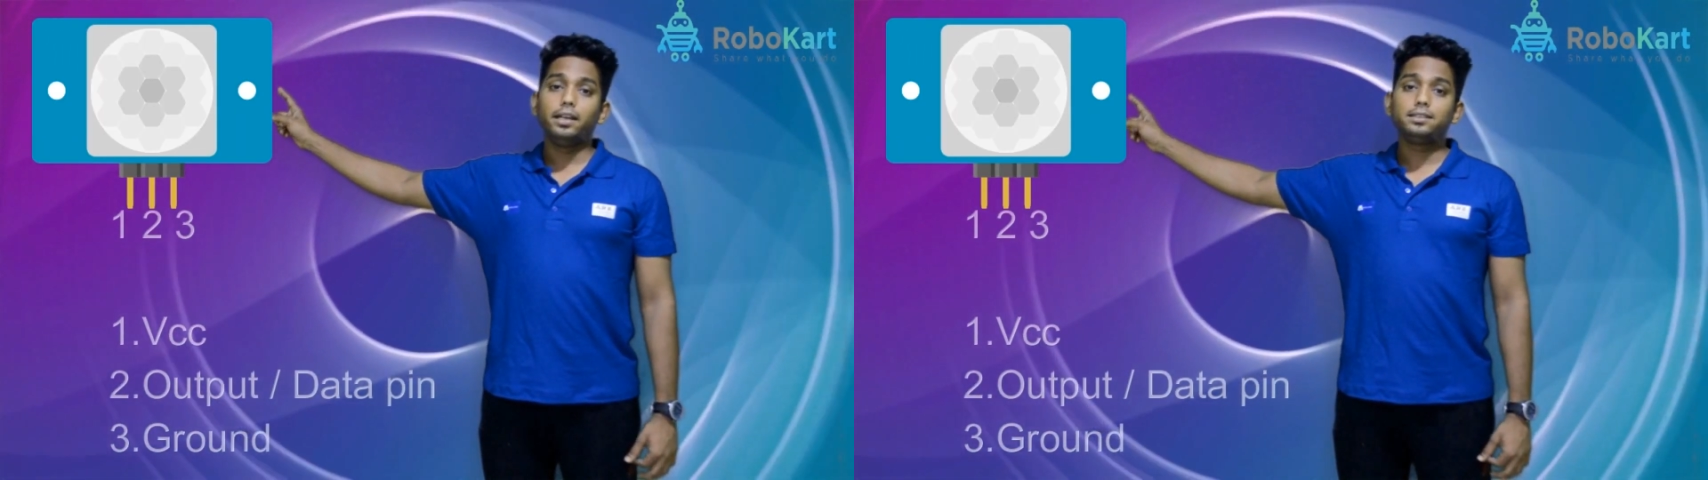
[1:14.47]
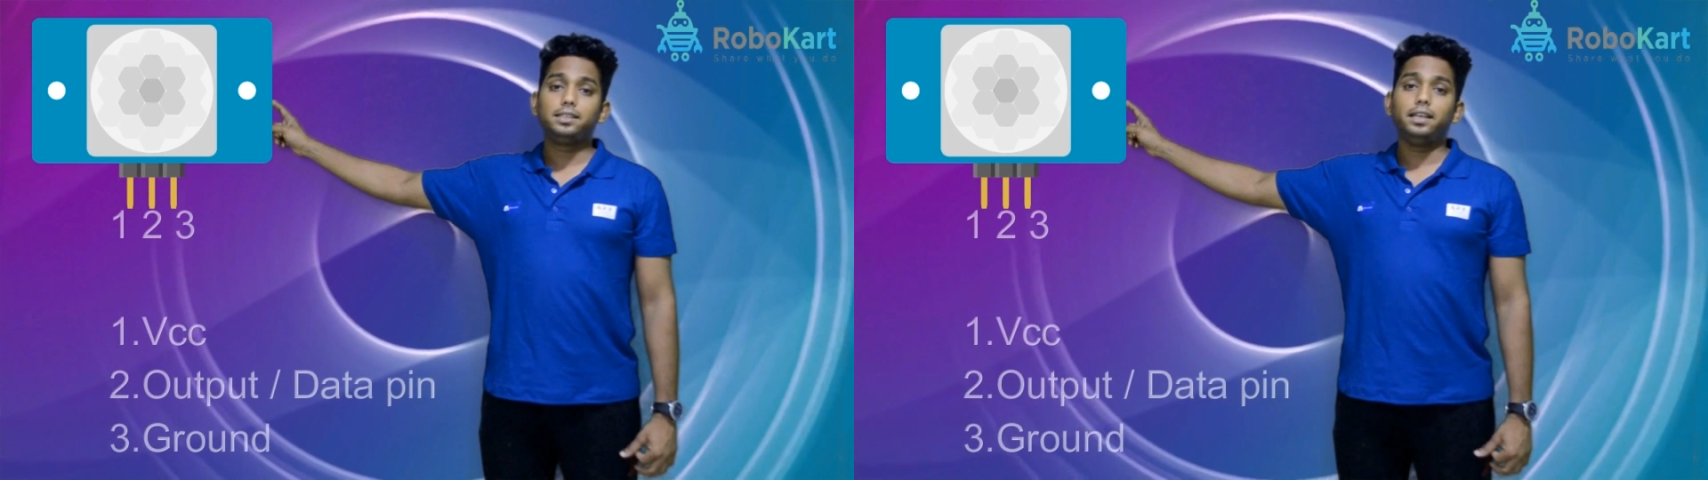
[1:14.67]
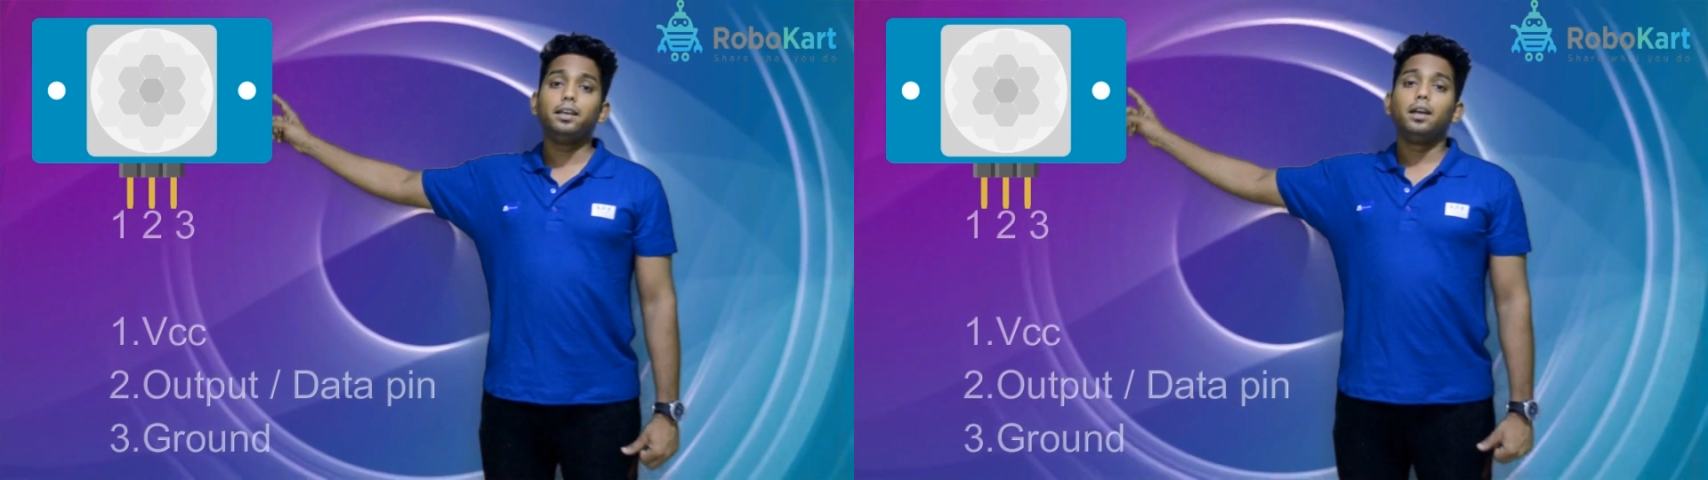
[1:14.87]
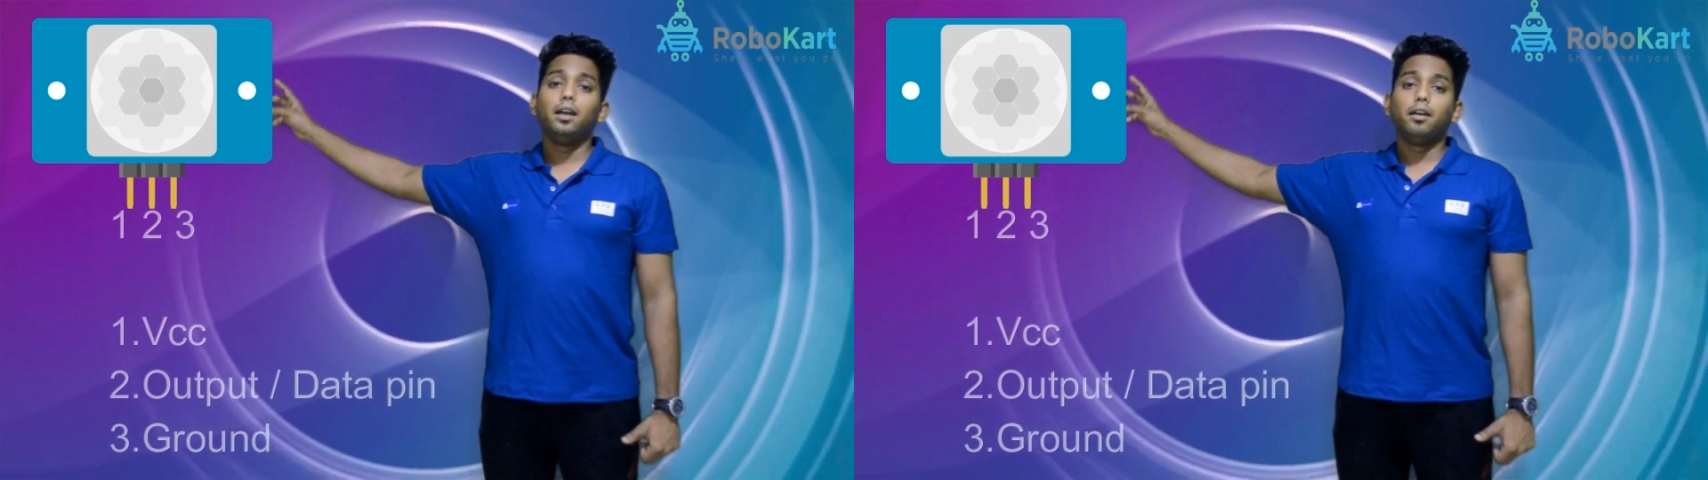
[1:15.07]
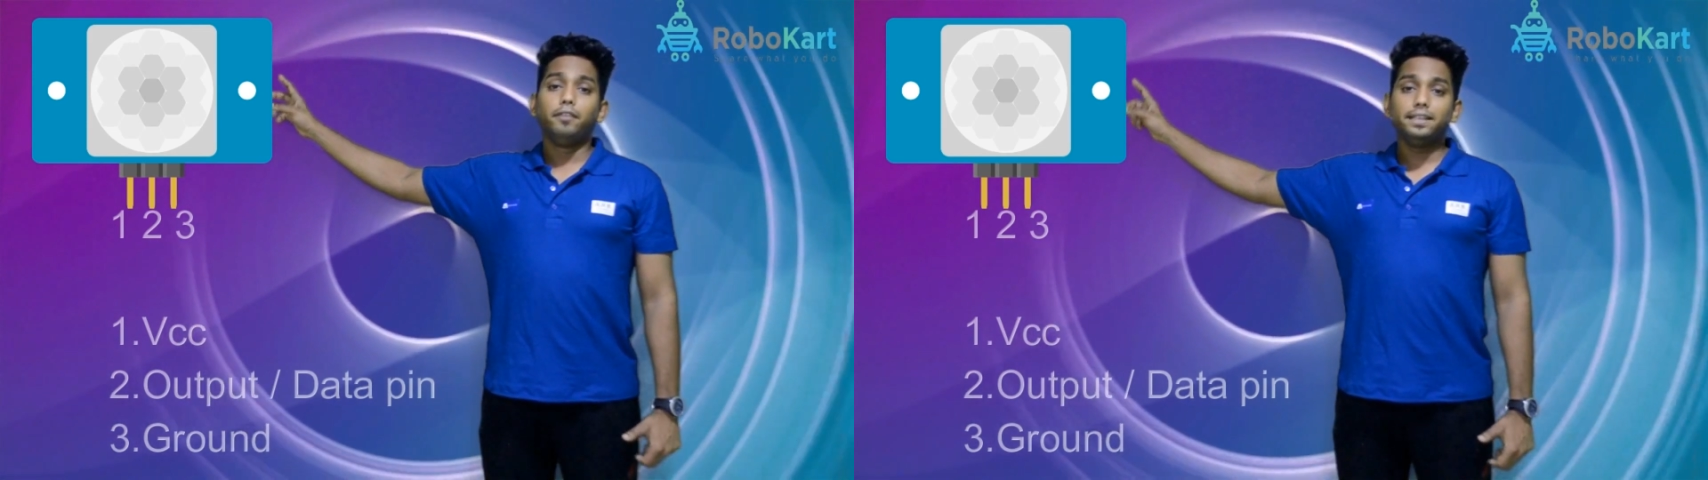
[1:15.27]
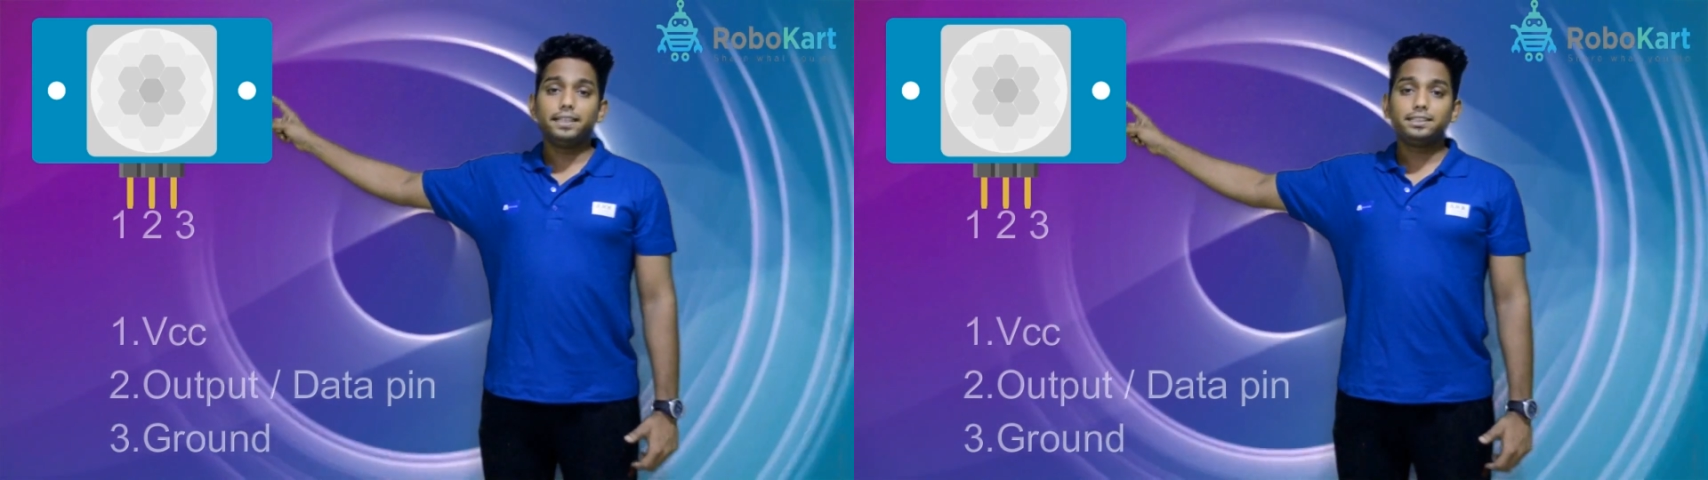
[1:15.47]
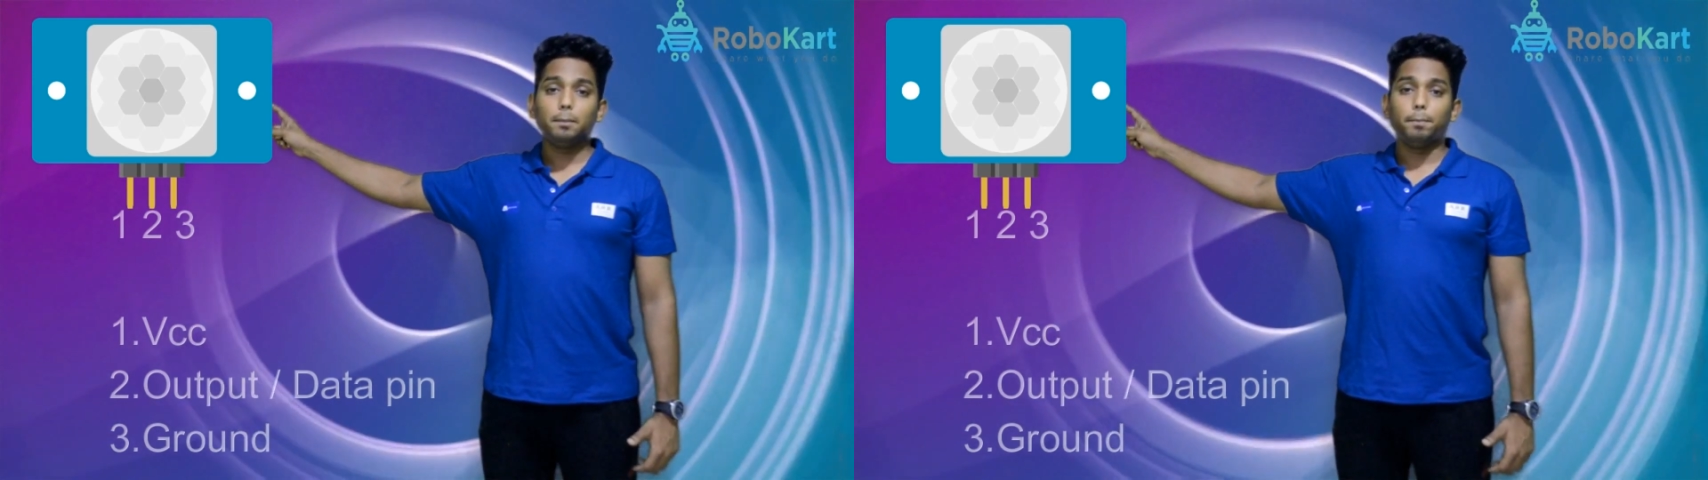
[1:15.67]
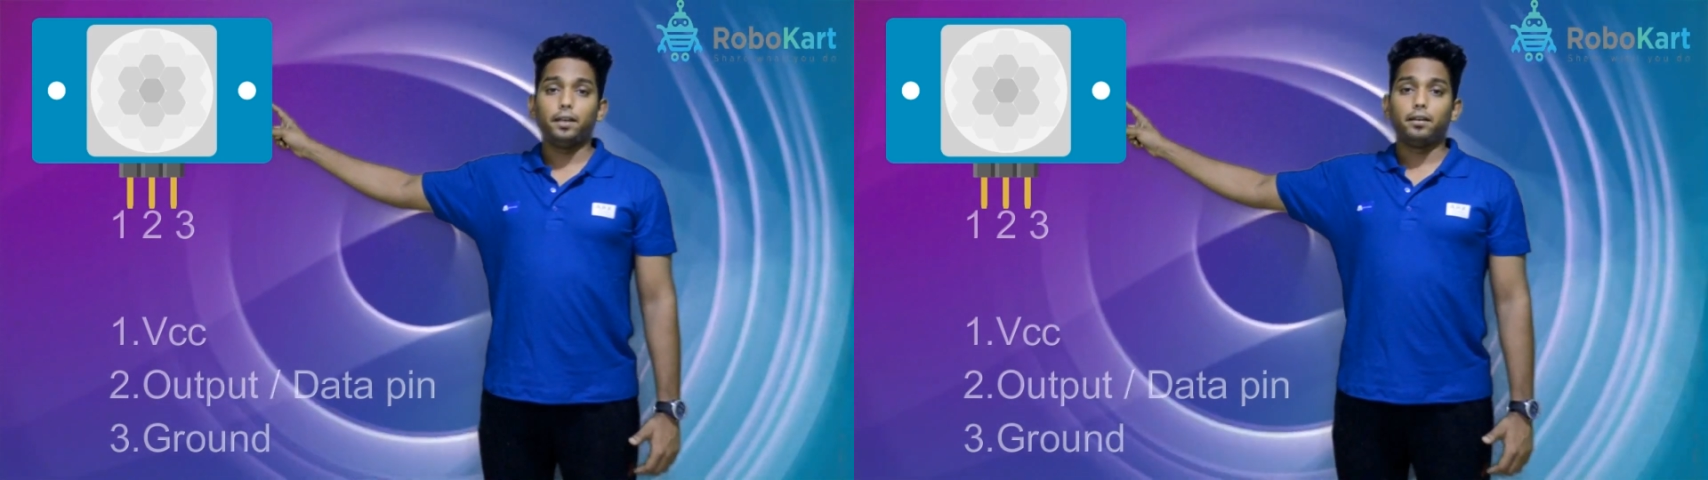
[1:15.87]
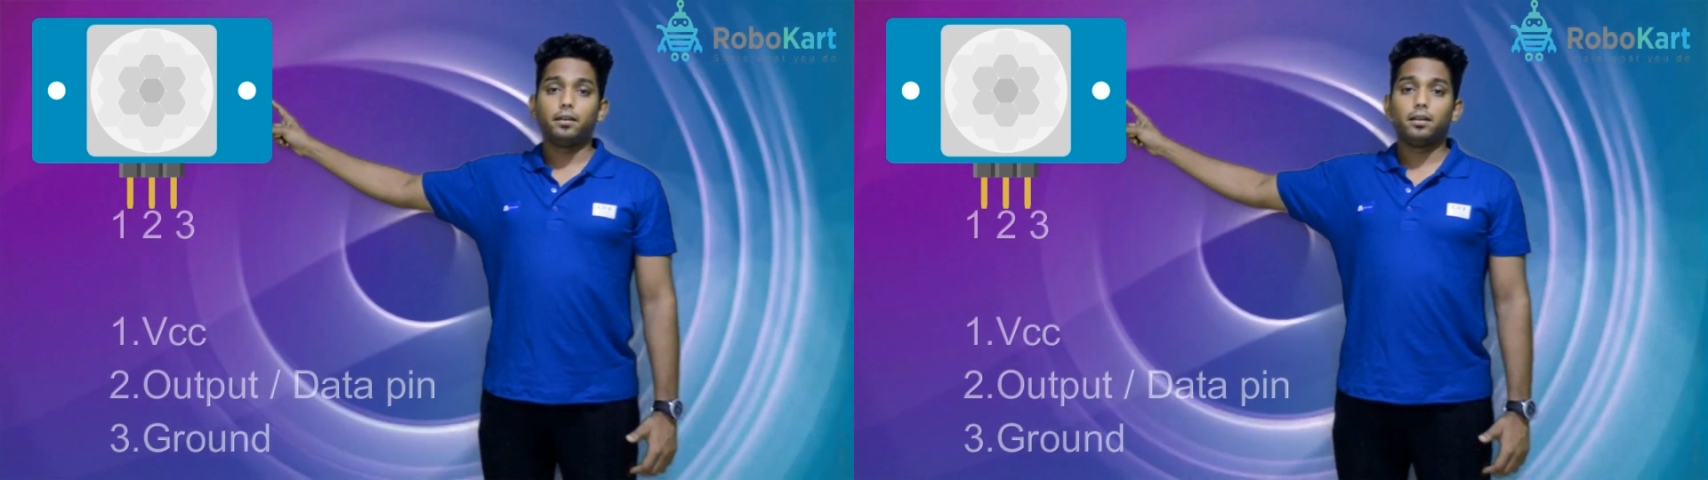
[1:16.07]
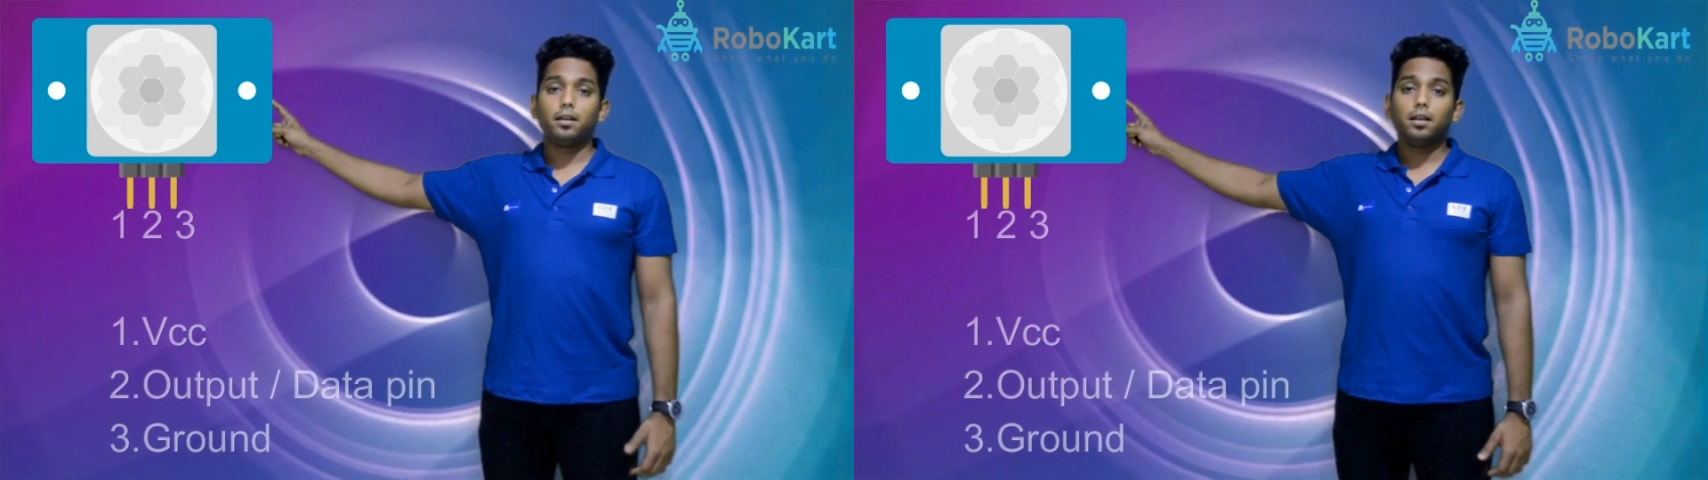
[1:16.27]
is the VCC pin